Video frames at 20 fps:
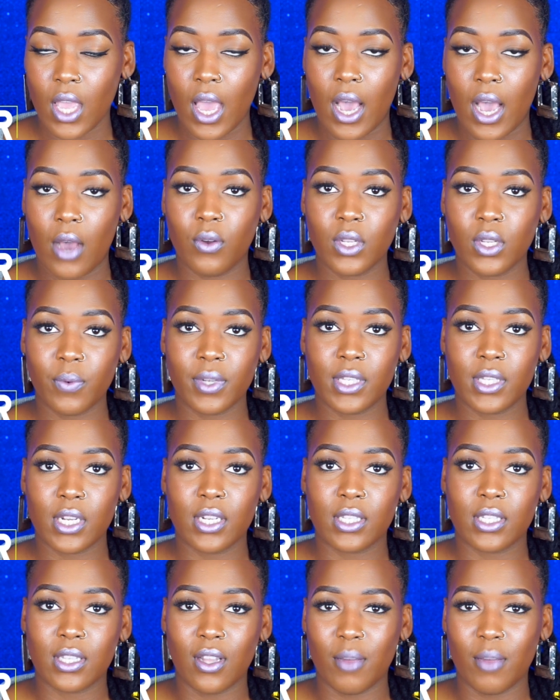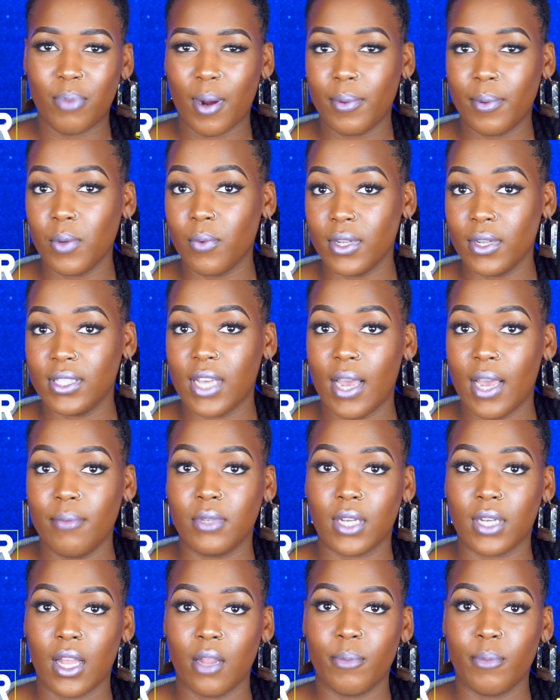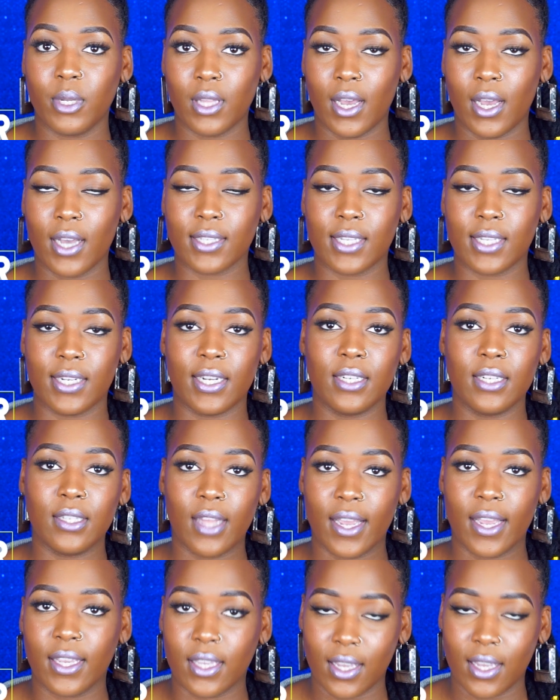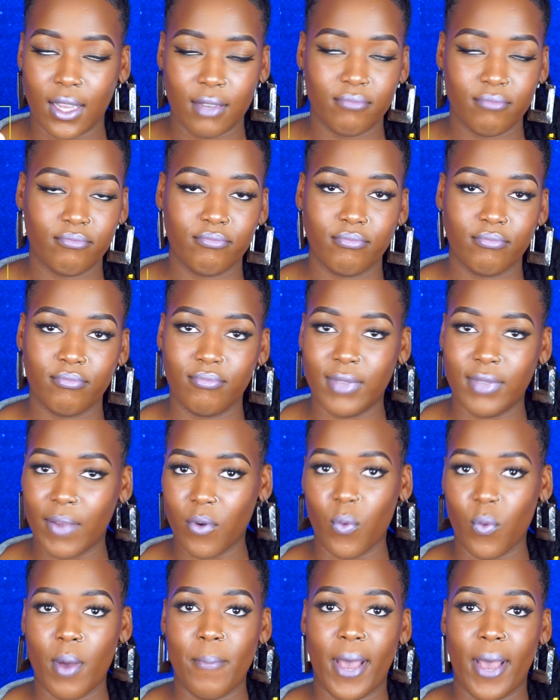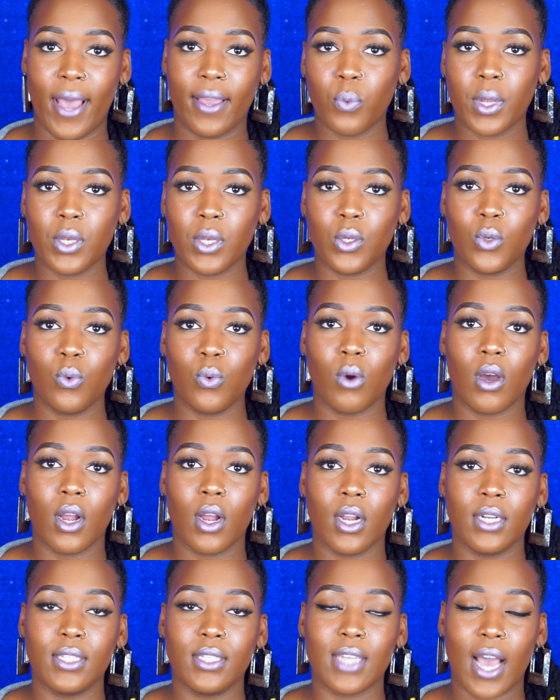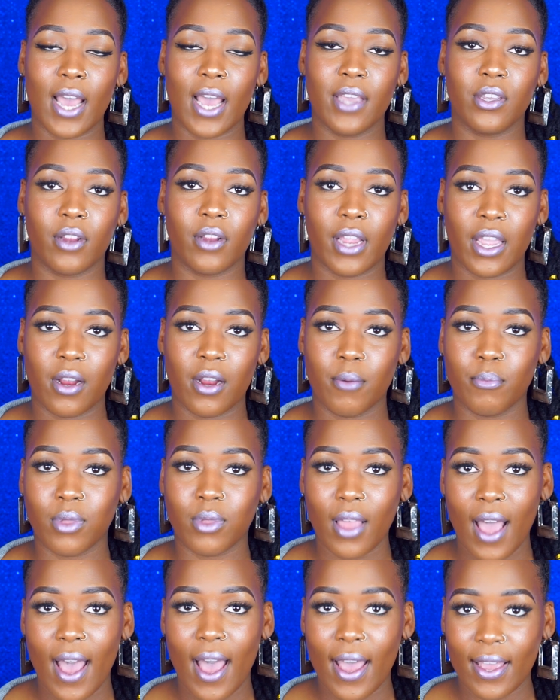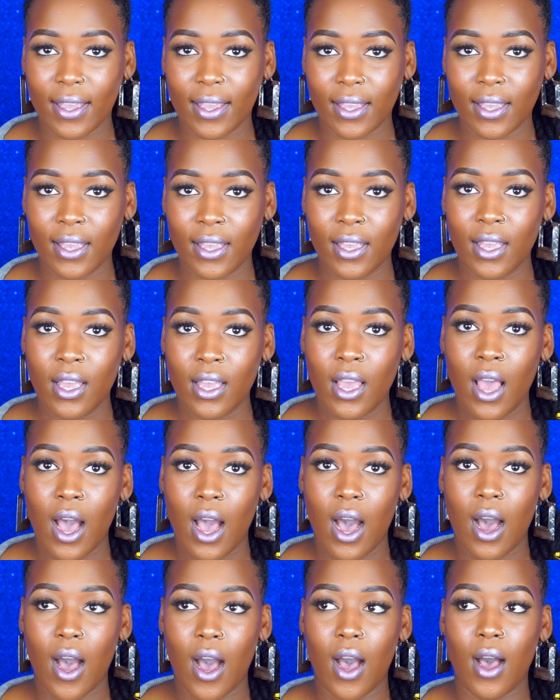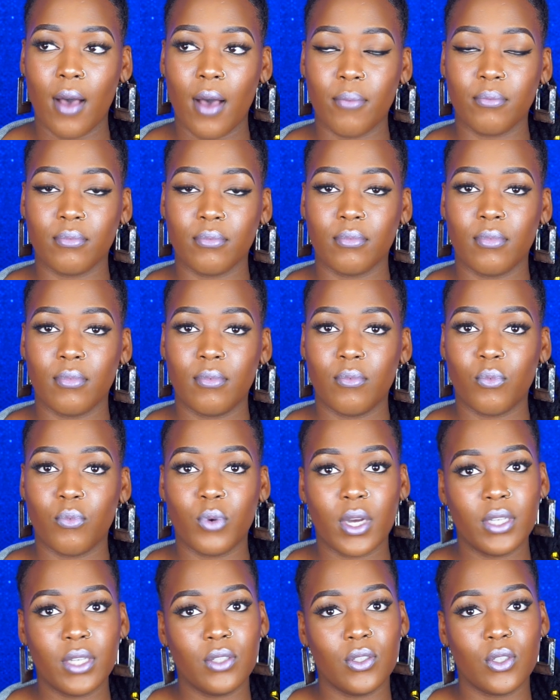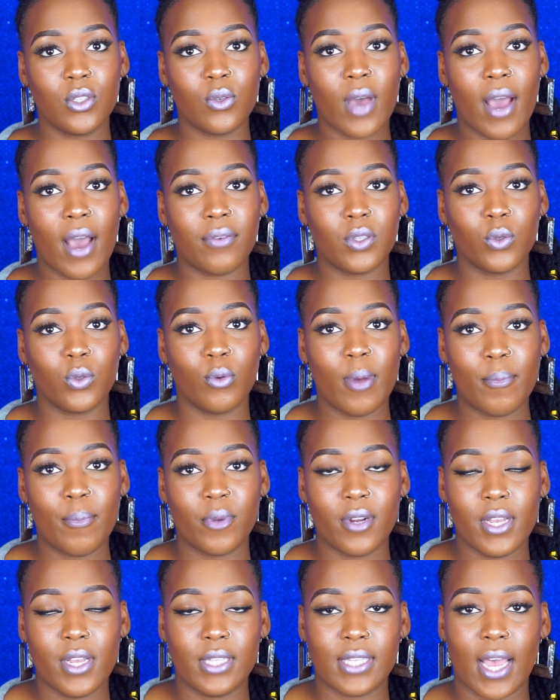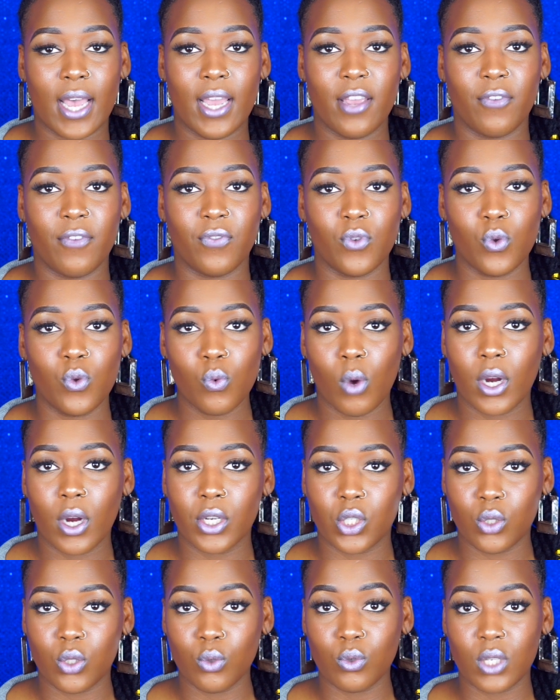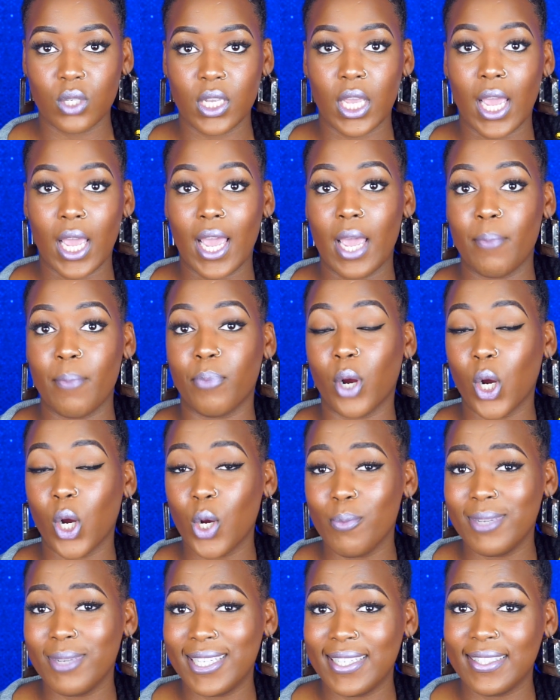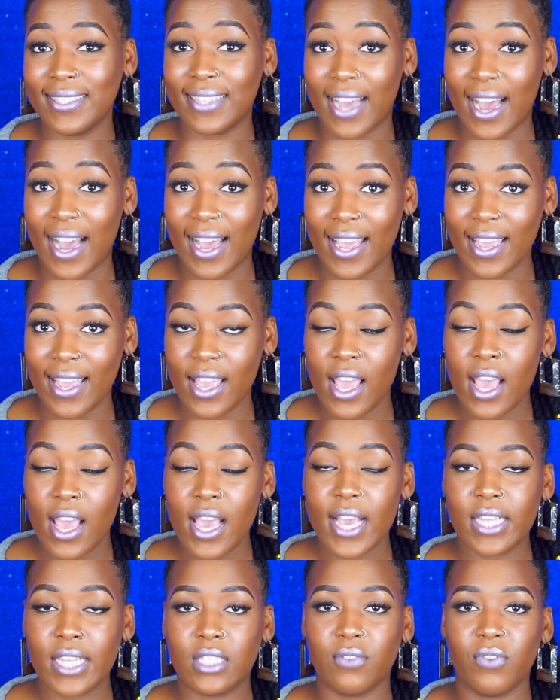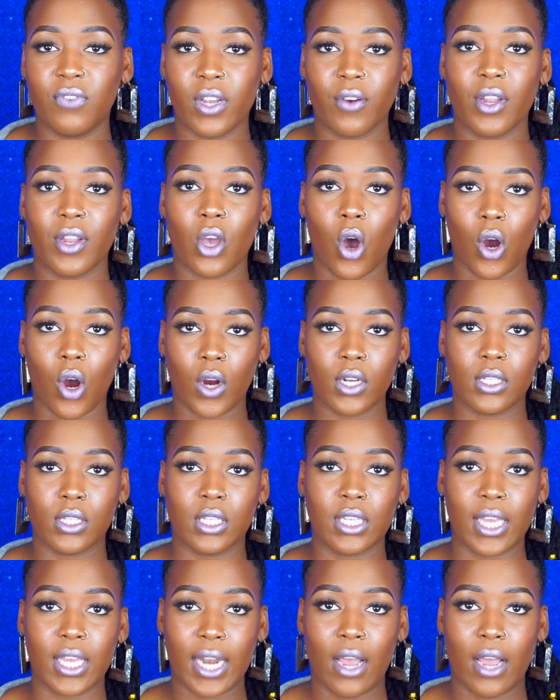I only went to the salon probably one time to color my locks. I didn't like it, never went back. When you are dyeing your hair black, what you do have to remember is that if you are choosing a permanent dye, it's very hard to get